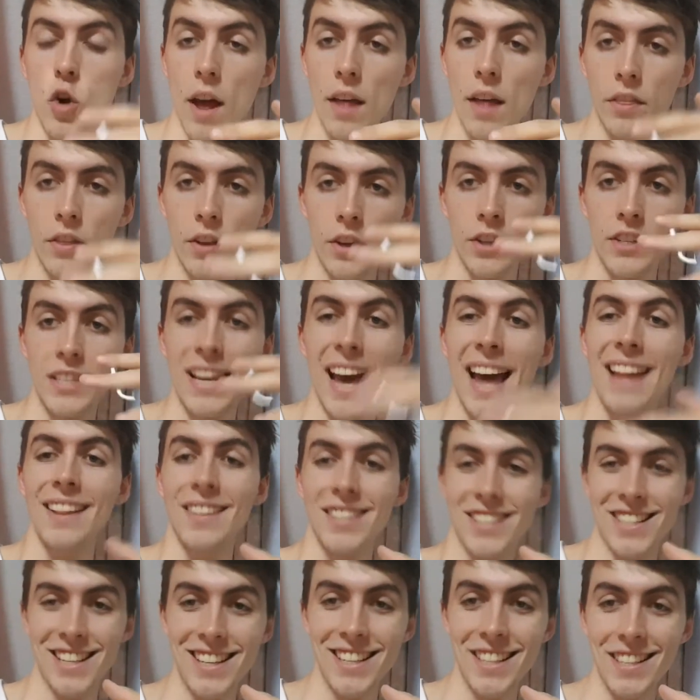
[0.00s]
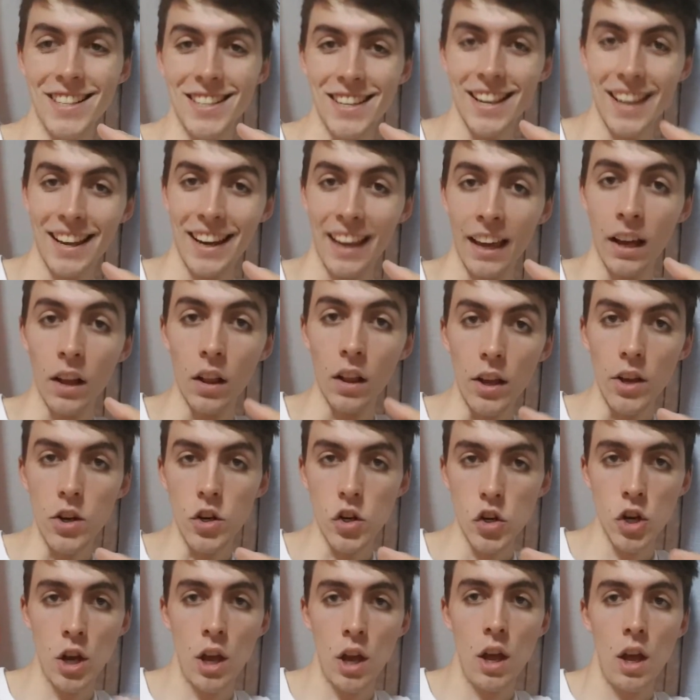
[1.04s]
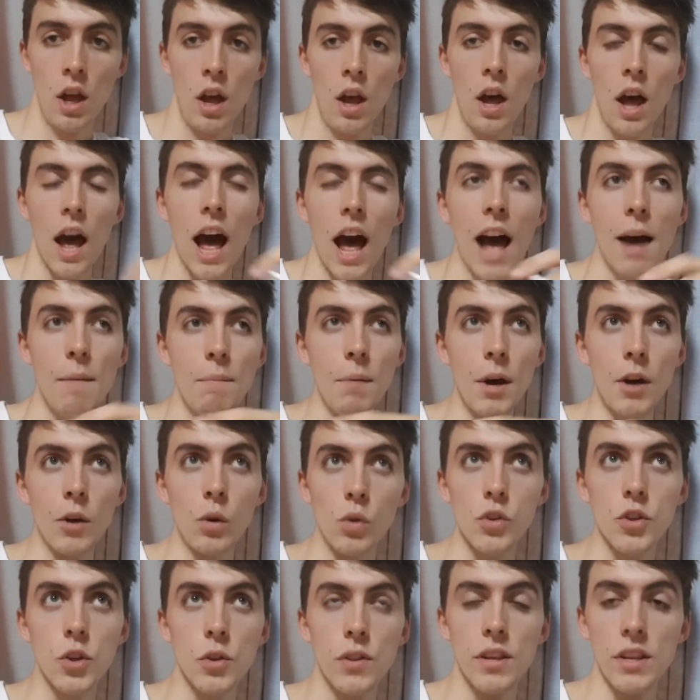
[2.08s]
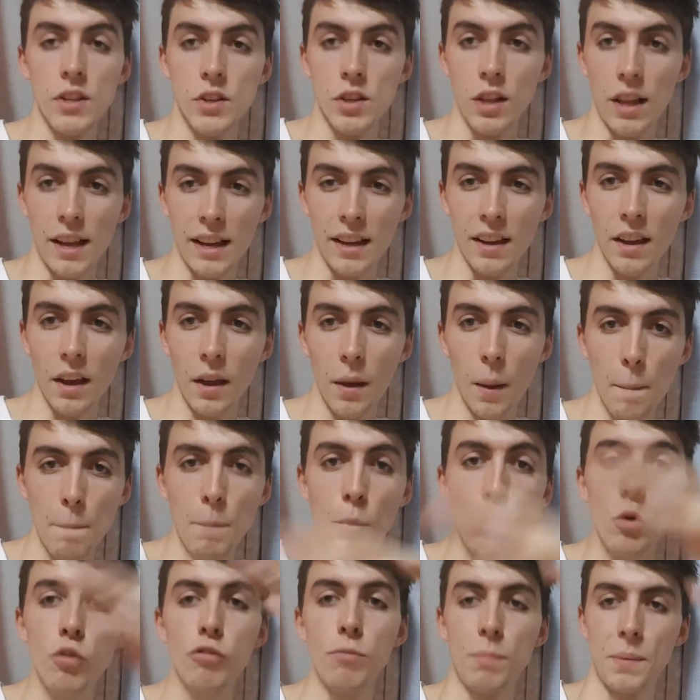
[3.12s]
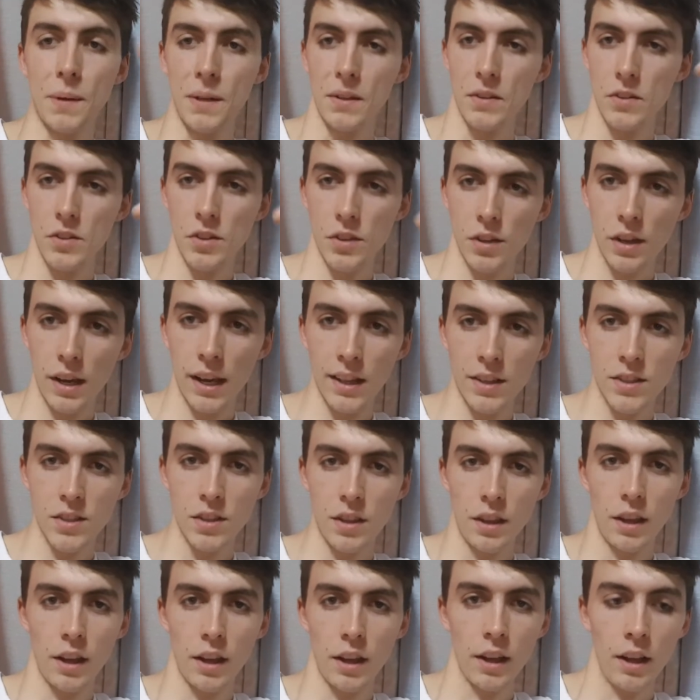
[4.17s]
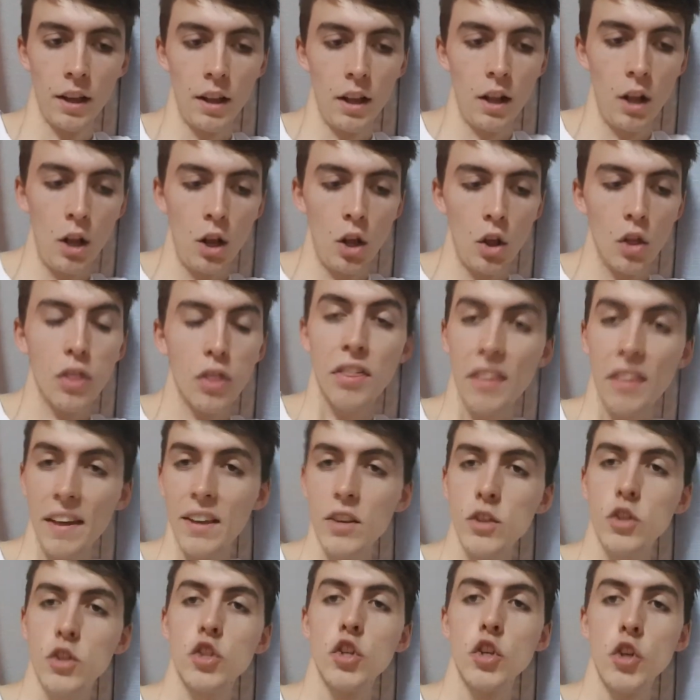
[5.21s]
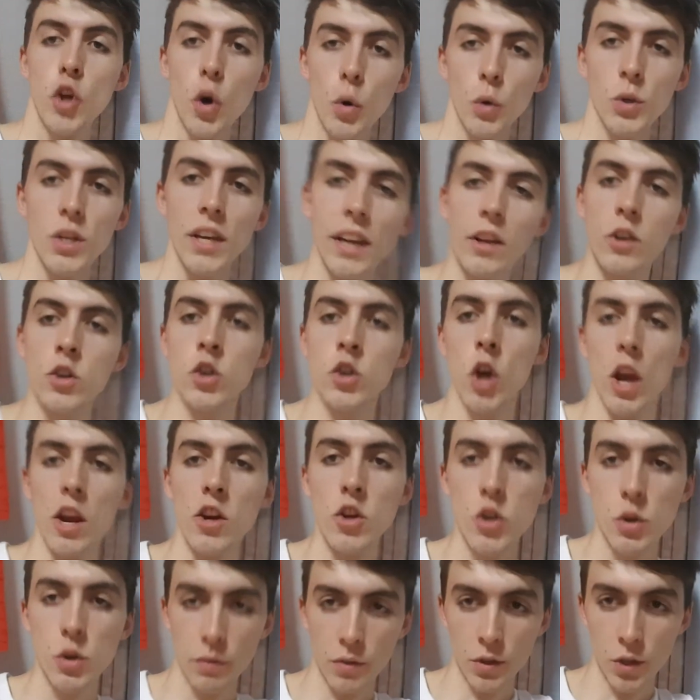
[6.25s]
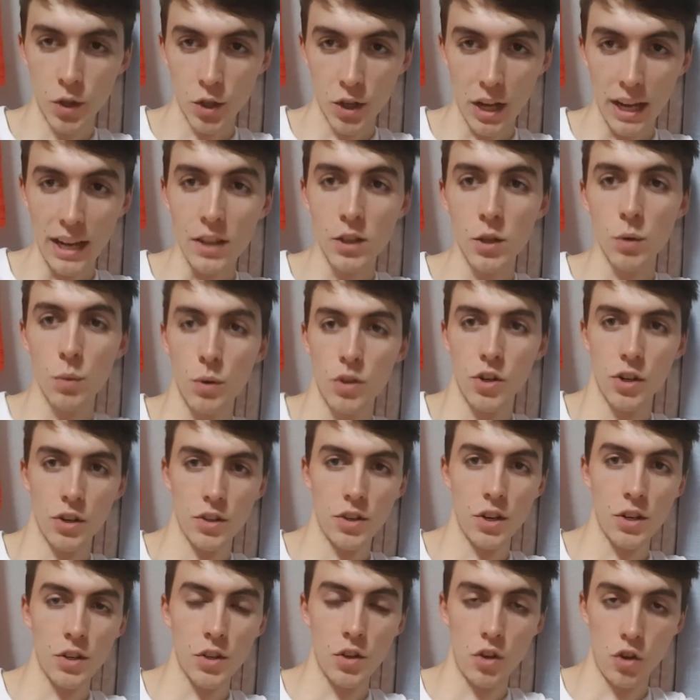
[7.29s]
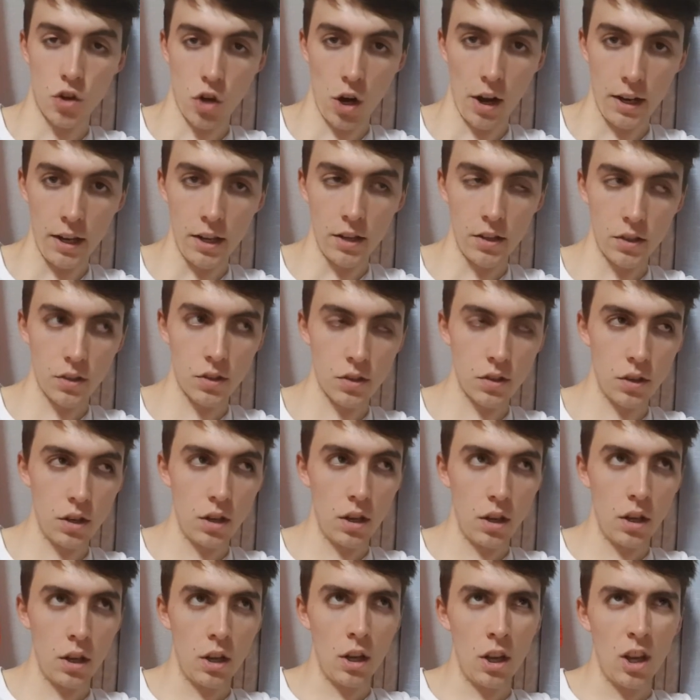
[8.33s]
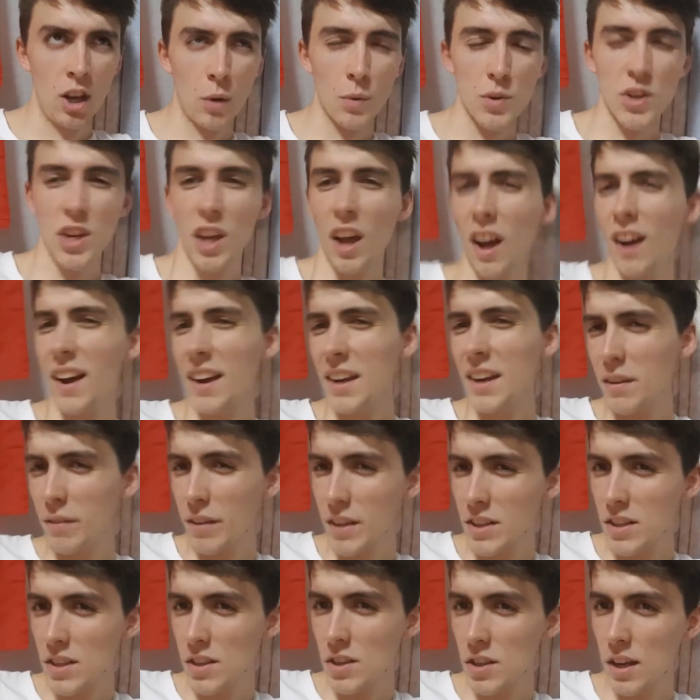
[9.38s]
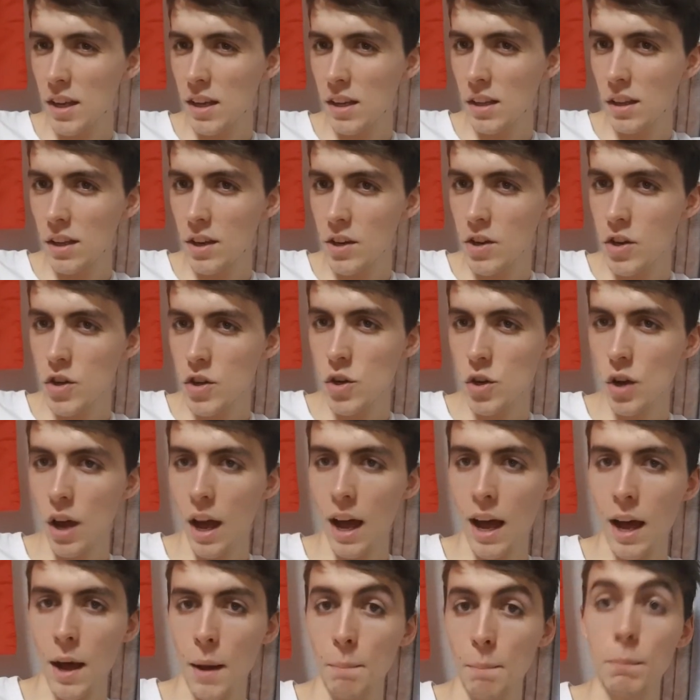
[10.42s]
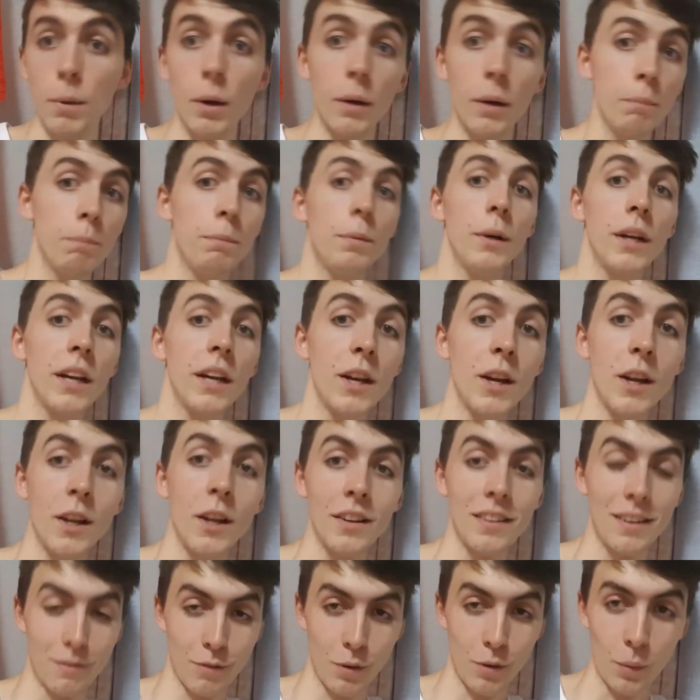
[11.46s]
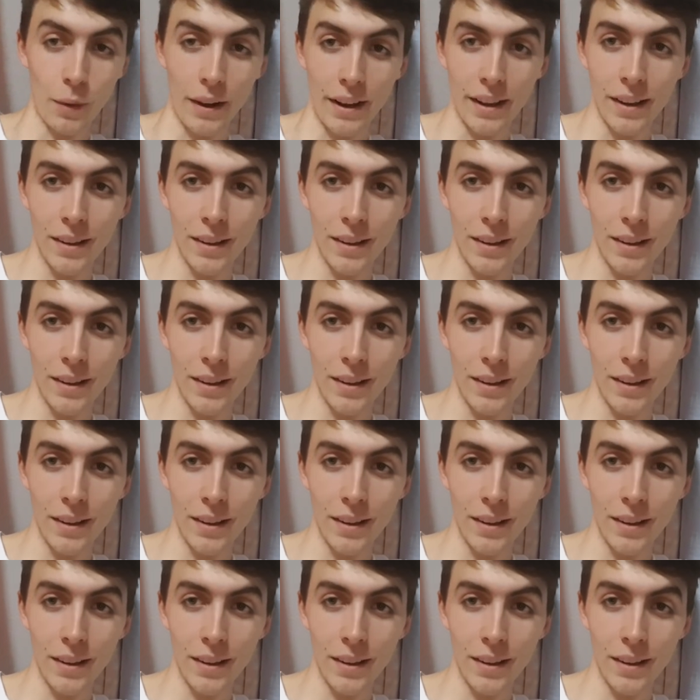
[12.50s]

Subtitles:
and also this, like, movement. It's the things denoting a change of state, which exists in Chinese, which kind of exists in English, but in a different way. So there's me mumbling about grammar.